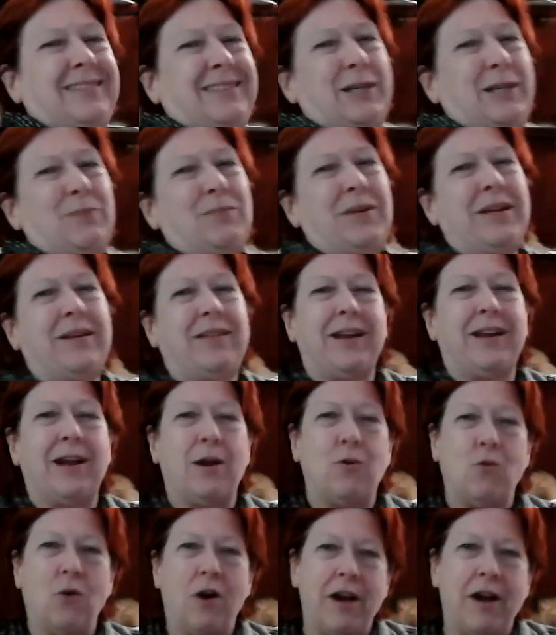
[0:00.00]
Somebody that I
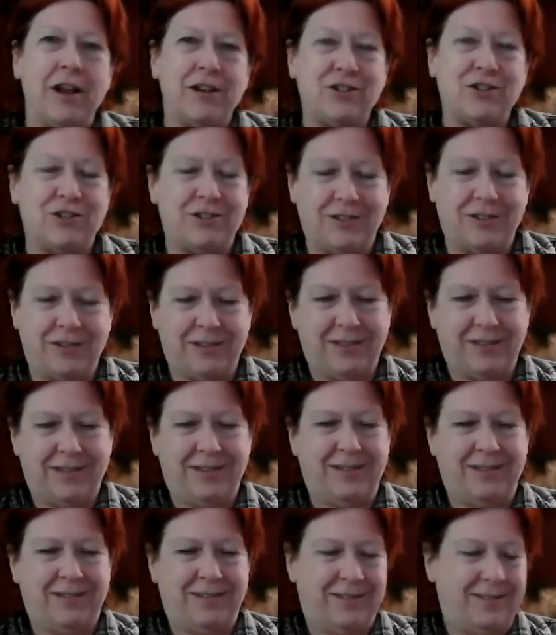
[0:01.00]
watch.
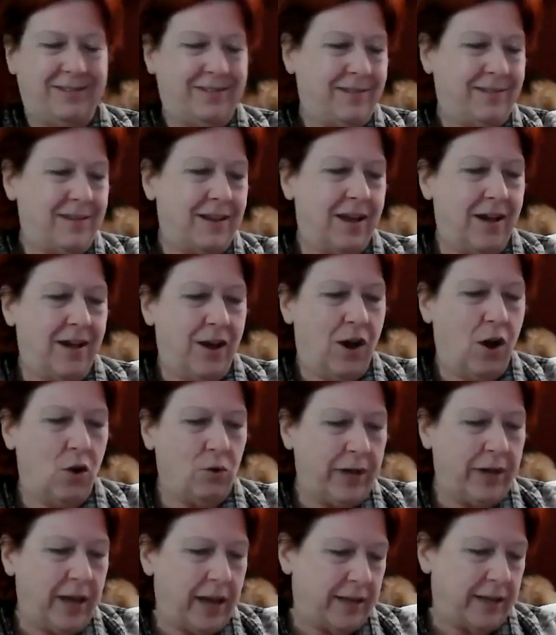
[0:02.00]

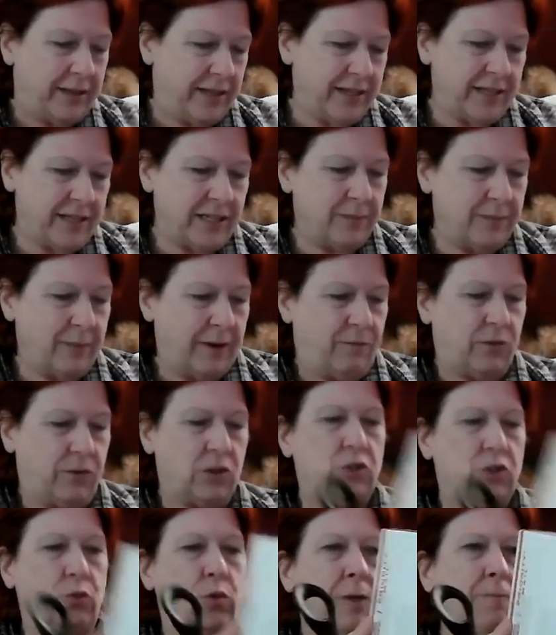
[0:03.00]
Okay, this is my
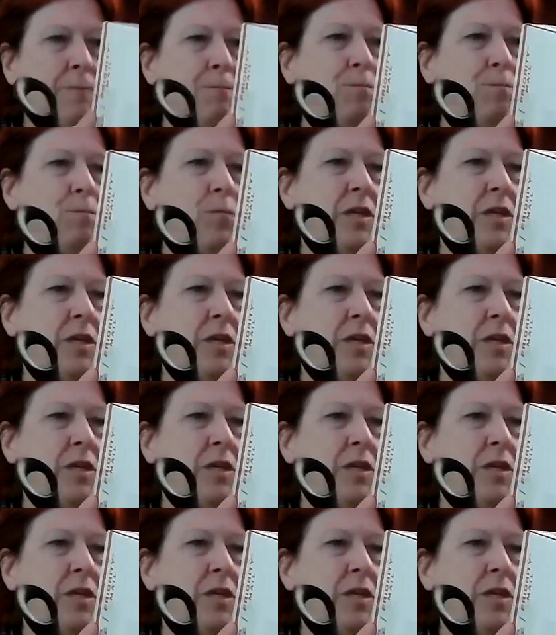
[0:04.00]
first one.